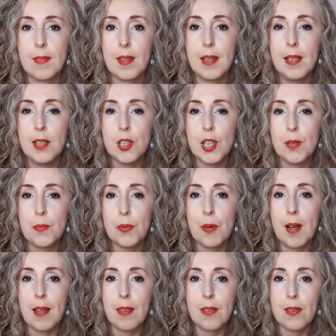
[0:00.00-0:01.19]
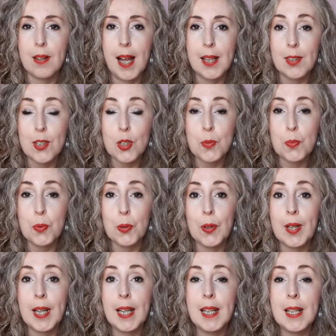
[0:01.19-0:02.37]
Each in-breath, like the
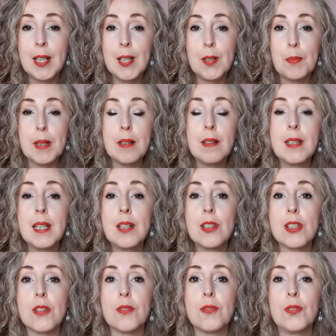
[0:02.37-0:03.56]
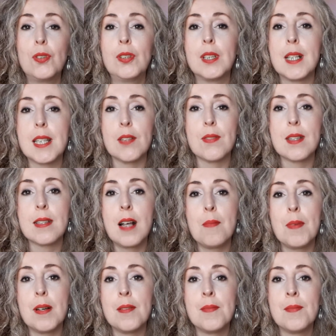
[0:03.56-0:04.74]
spring, building to the fullness of
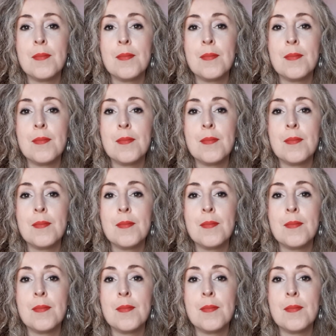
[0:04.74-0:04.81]
summer,